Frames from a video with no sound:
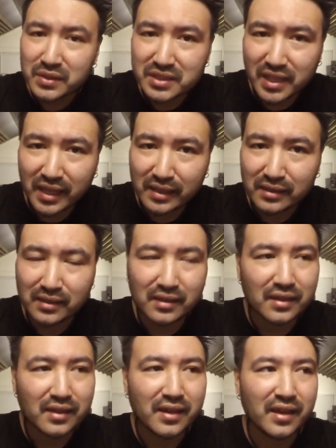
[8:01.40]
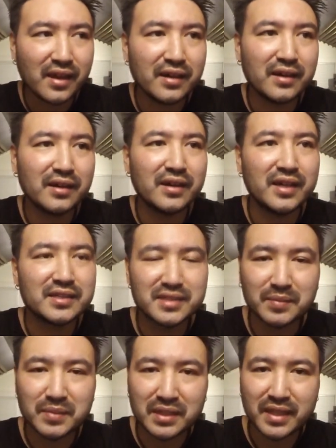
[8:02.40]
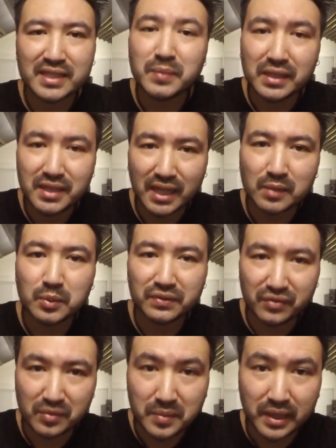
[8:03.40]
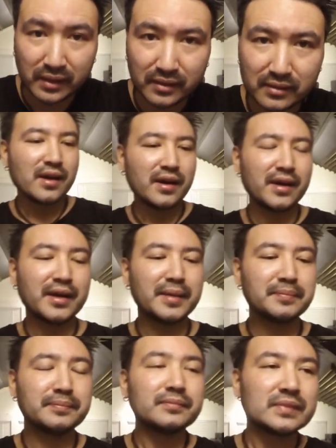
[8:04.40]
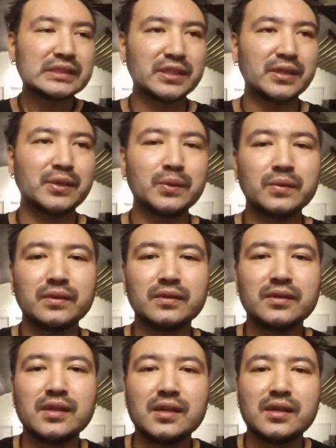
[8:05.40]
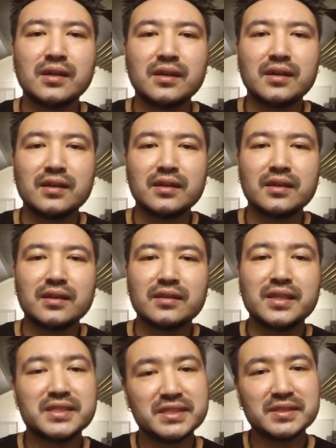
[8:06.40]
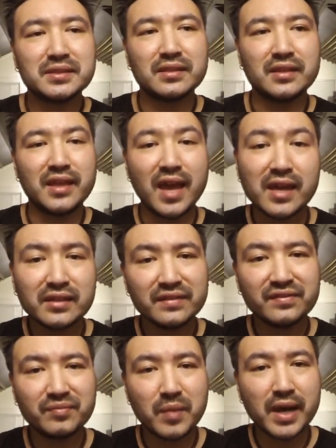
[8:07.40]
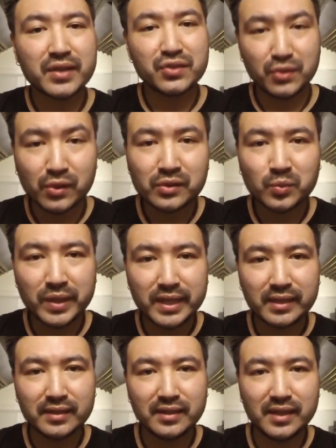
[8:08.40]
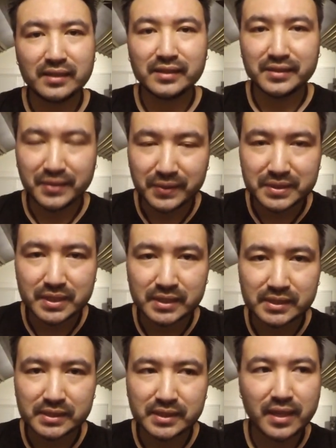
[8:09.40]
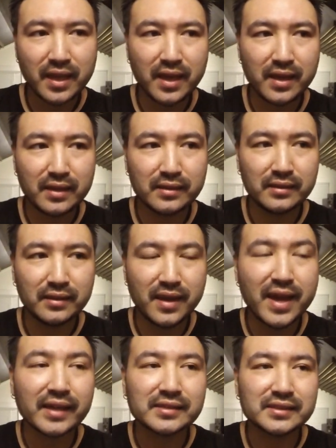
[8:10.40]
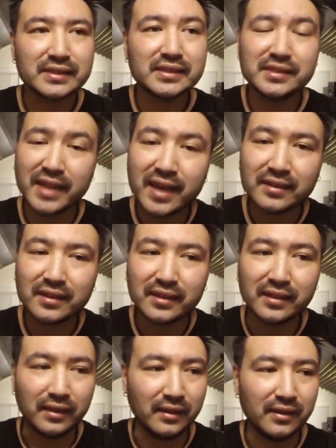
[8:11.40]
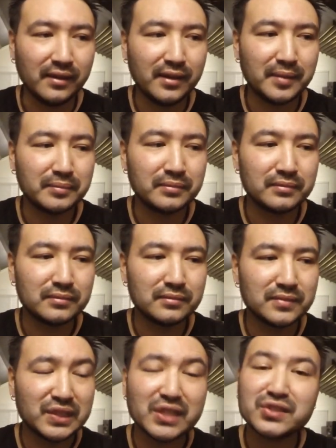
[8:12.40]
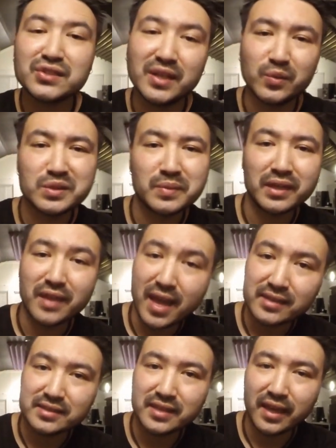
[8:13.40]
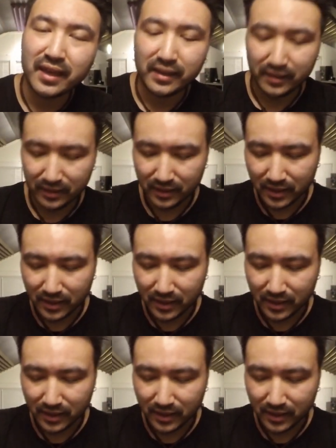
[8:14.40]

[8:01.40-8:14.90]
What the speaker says: insane, and something that's maintainable for me. So this is the end of my 3rd week in ketosis, and actually, sadly, yesterday was my last day.